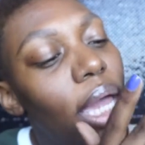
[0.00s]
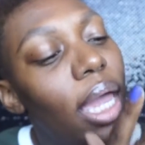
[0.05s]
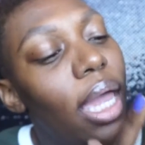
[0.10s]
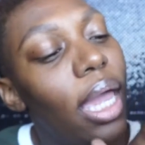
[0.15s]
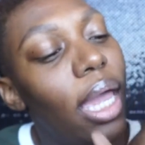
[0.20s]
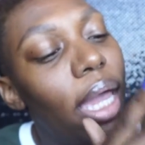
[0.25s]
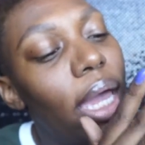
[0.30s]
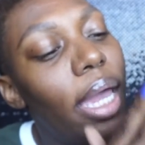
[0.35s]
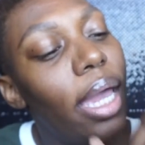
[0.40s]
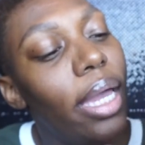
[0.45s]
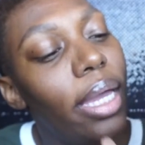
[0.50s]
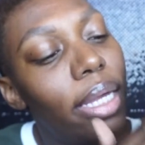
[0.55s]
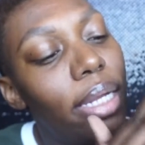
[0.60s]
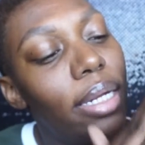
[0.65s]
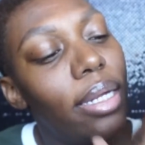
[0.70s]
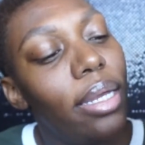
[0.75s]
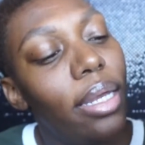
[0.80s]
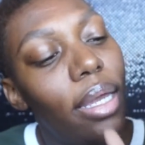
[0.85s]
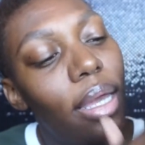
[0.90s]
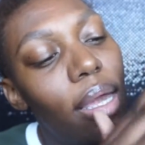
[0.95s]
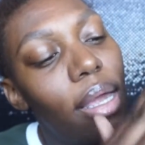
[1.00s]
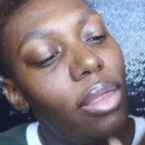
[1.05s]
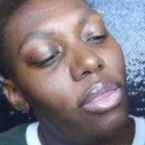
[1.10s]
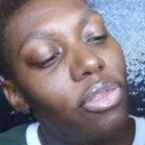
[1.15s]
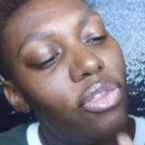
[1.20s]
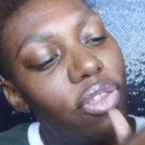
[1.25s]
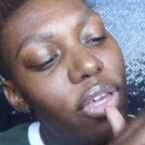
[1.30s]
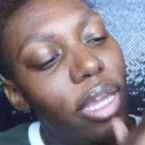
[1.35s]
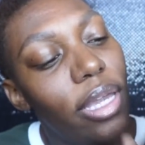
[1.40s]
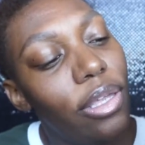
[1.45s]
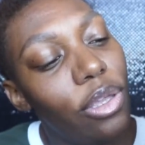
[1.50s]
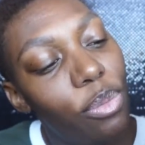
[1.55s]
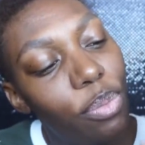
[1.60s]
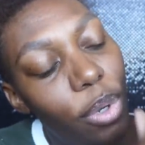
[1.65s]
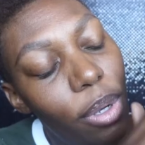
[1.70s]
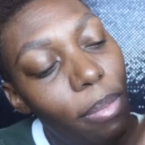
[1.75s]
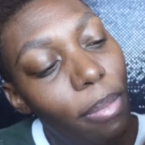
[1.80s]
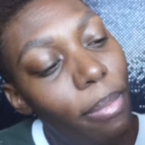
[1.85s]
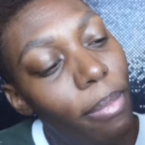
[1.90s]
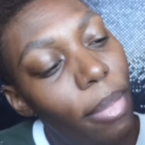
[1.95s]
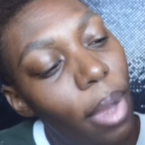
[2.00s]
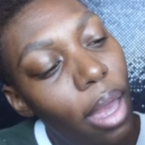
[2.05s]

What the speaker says: and then you put